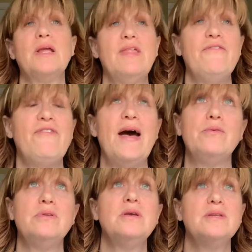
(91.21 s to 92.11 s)
They
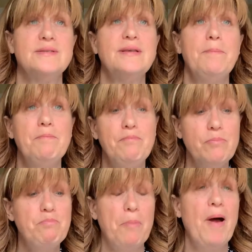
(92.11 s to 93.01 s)
found some
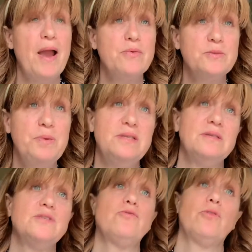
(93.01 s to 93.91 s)
papyrus
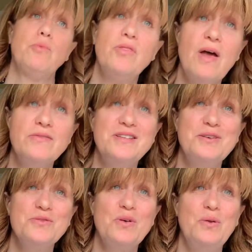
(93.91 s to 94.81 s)
pieces for 3,000
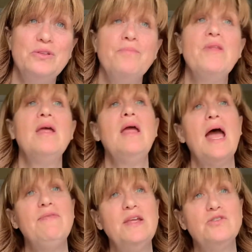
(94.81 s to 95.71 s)
years old,
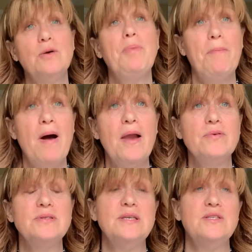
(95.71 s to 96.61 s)
and they took
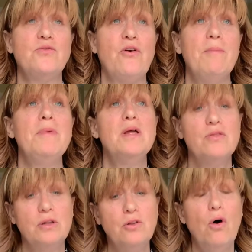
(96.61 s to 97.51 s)
papyrus is from the
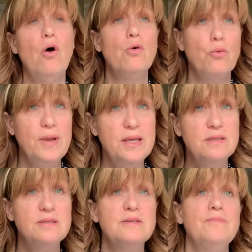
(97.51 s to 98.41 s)
long
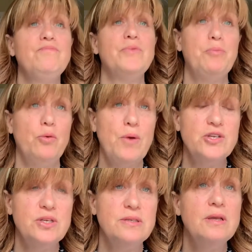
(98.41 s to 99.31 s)
reeds,
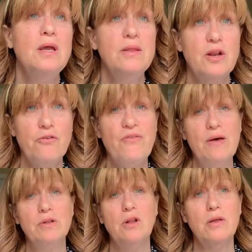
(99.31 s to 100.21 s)
bulrushes that are
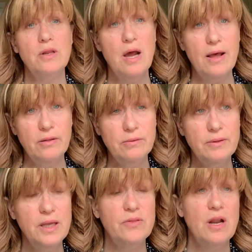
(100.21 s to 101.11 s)
found along the Nile,
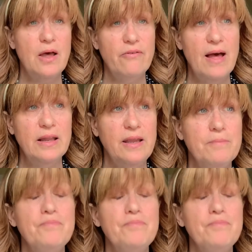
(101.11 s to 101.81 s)
in the Nile Valley.